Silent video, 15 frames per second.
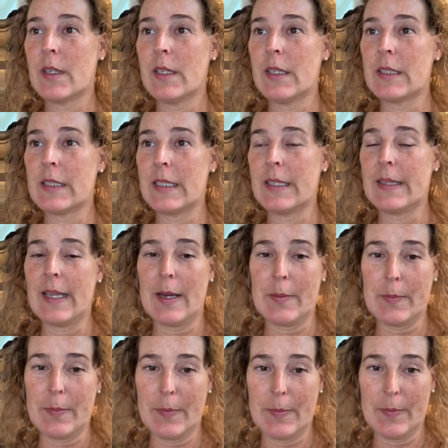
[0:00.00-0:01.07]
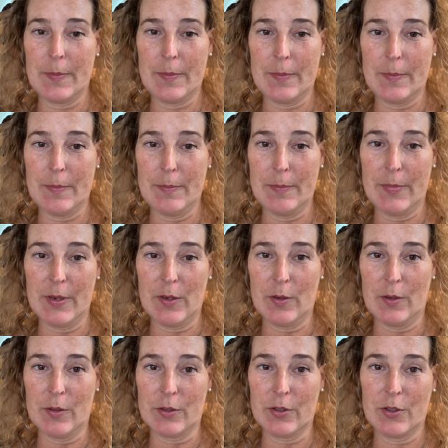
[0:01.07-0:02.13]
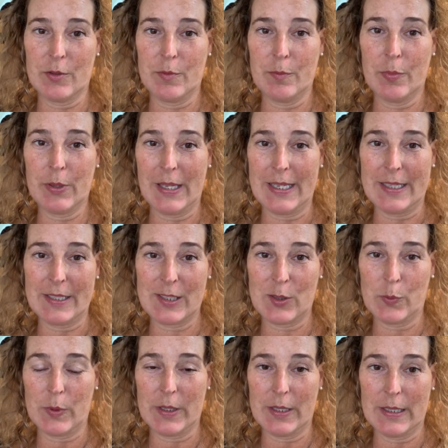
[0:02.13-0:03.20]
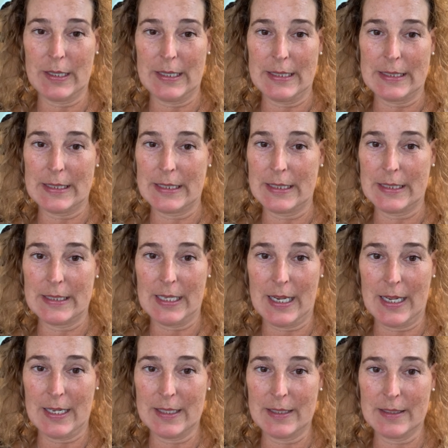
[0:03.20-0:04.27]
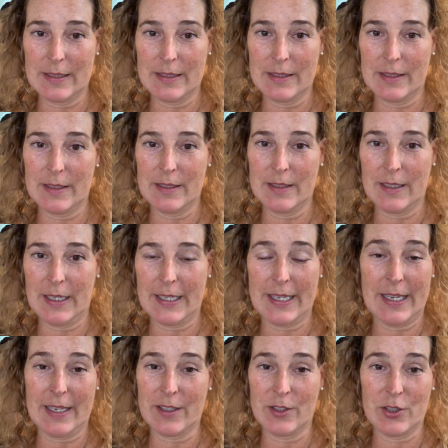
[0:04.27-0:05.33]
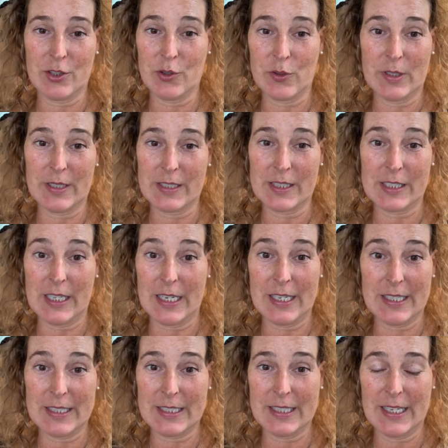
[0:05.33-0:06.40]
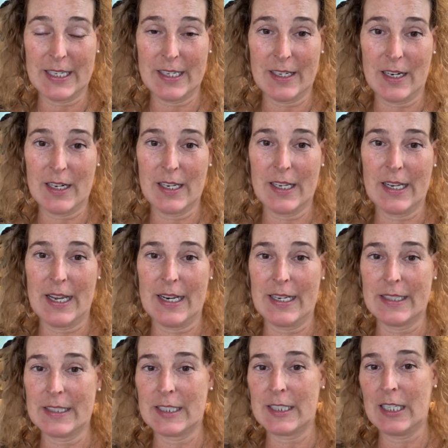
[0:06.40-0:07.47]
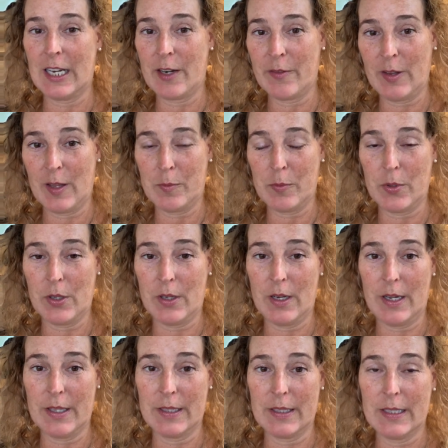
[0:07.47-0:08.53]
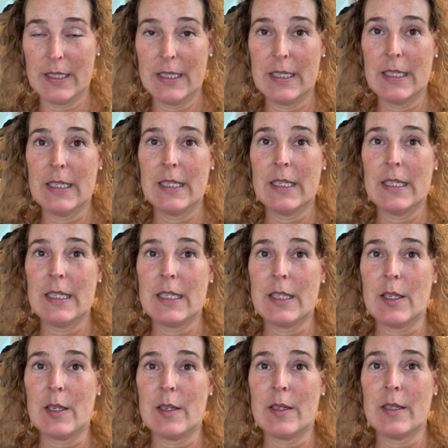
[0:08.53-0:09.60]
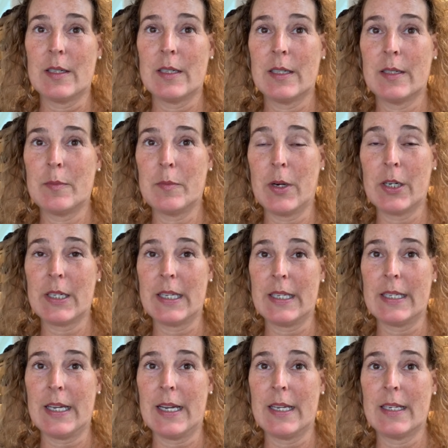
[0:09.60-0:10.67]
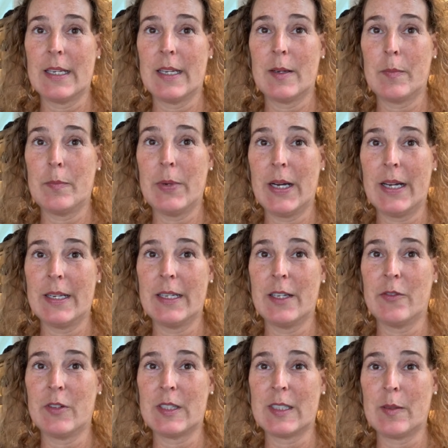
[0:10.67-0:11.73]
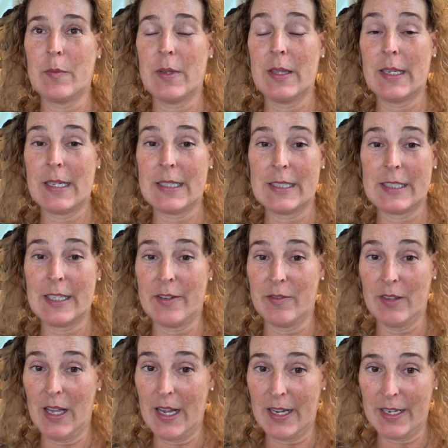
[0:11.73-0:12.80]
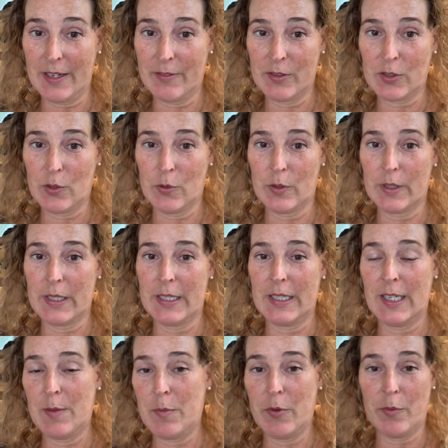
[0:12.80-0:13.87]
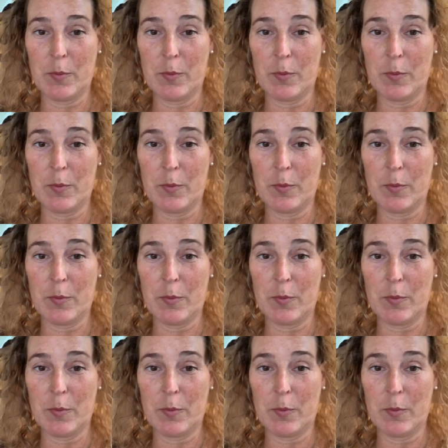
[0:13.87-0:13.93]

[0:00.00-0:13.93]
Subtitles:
It's in that middle place where it's not, I can't join a study to get in on it, and it's not available on the market yet, but if it's something that can save lives or can keep you